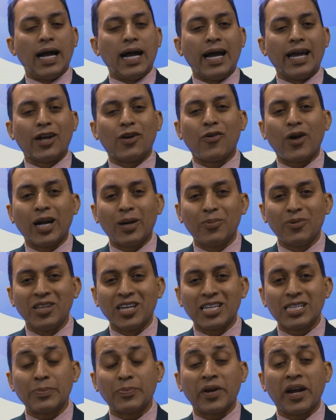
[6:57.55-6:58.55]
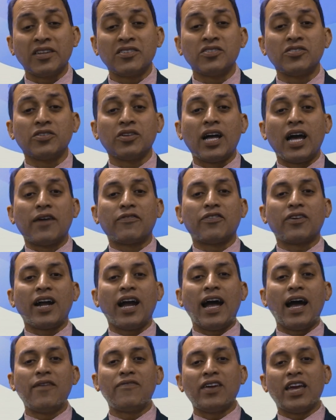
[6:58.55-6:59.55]
incredible experiences you'll ever
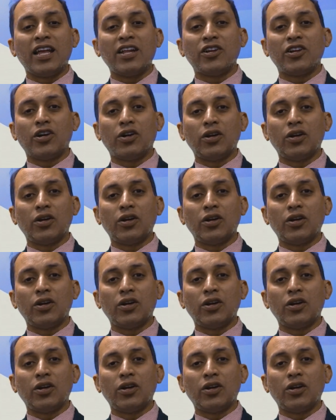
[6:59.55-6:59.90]
have in your